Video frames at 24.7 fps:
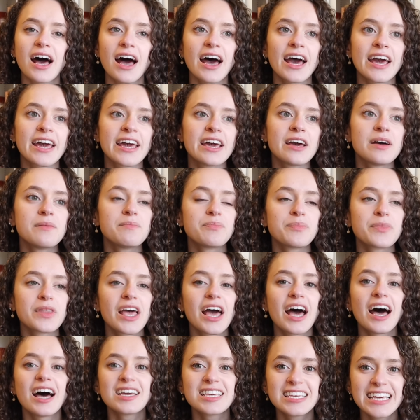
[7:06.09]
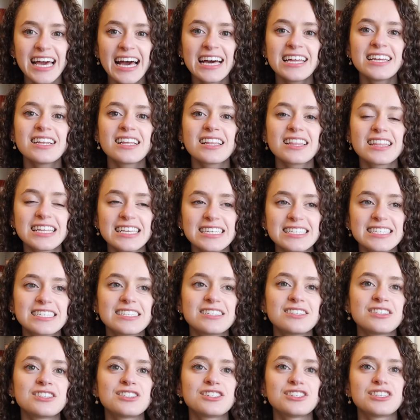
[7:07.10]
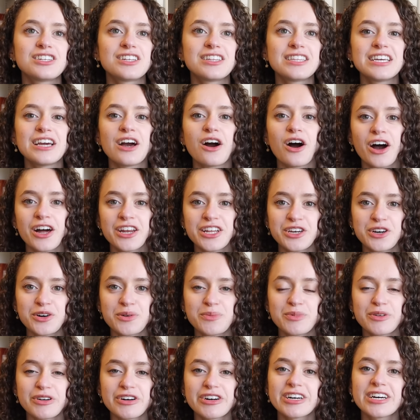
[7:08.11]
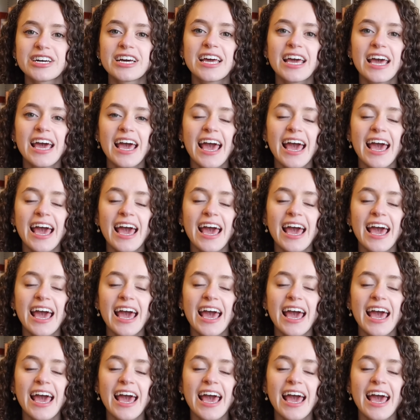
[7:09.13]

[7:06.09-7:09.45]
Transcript: I again listened to the audiobook,